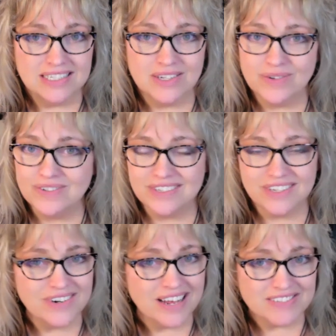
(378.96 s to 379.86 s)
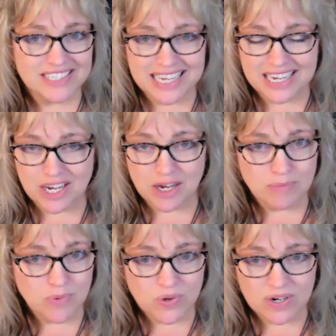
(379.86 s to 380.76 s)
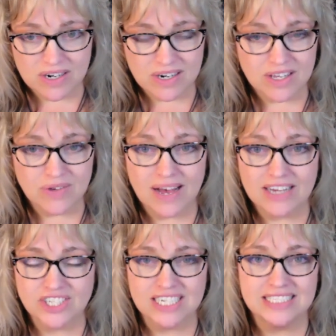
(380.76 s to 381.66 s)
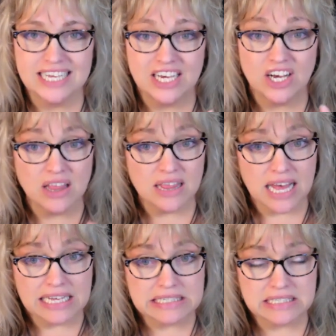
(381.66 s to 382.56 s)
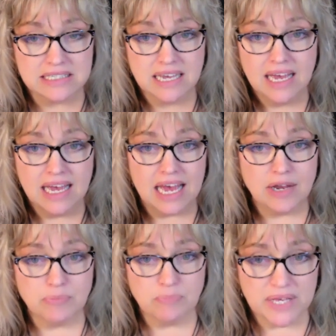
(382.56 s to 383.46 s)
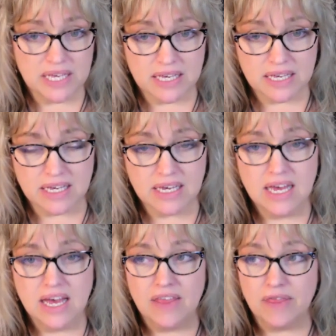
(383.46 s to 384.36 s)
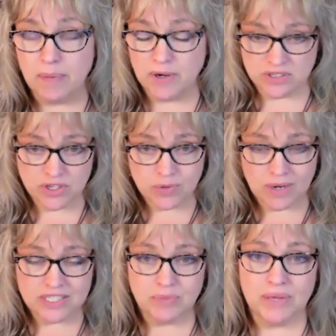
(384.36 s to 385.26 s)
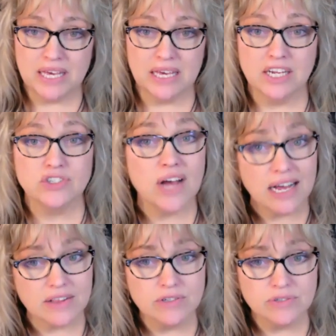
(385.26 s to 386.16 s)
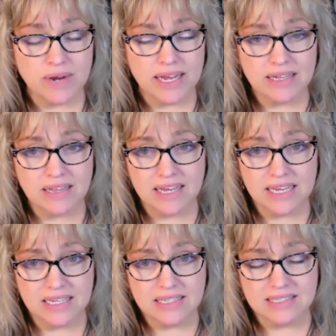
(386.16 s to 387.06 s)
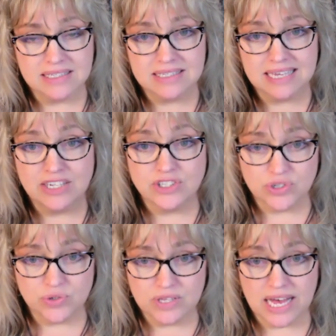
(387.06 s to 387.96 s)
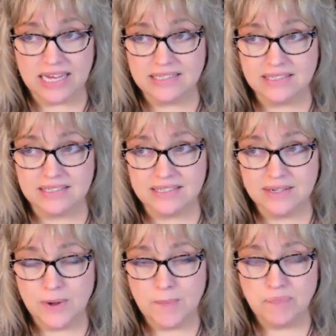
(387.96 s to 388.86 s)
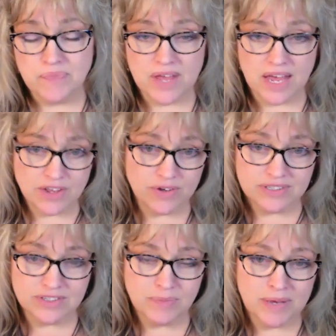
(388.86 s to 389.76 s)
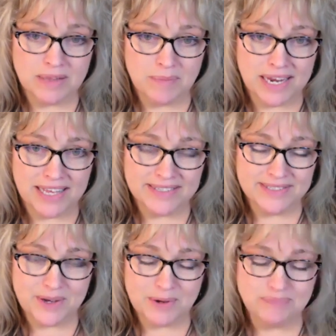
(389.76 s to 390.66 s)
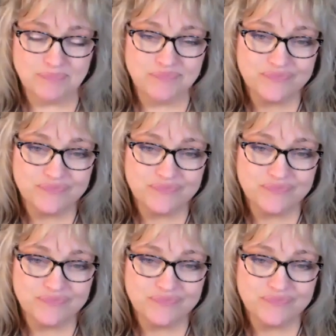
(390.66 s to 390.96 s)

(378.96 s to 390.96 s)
don't you don't have to take on more you actually can take on less and be the person you want to be and attract those right clients and do less and you can still make the money so